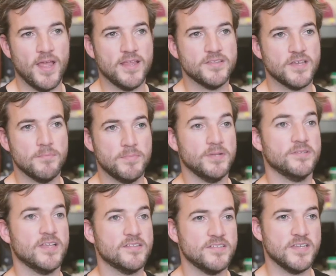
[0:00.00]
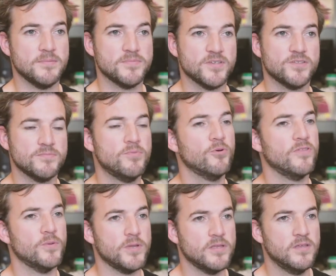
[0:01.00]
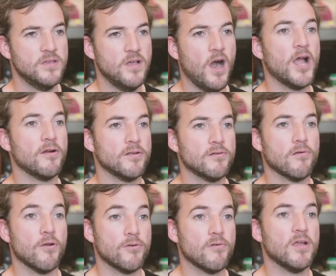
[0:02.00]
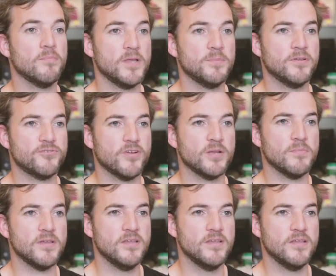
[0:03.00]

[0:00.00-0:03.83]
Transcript: and build our team, so it's important that we hire and grow great people at TradeMe.